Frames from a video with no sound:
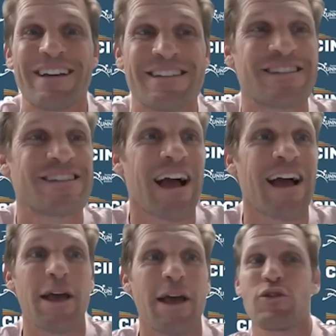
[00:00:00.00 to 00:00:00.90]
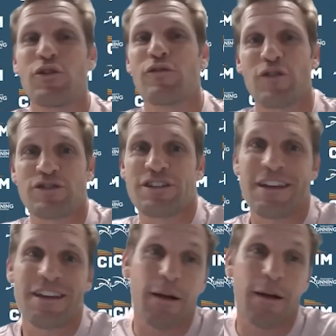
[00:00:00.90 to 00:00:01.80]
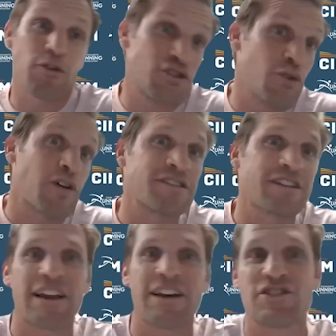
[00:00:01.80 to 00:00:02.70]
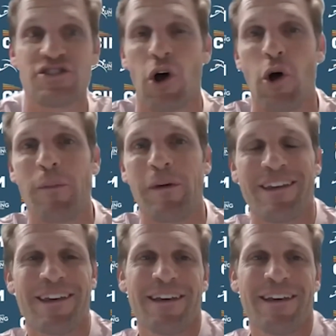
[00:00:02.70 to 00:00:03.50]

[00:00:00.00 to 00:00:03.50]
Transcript: CIM University #2, our second installment.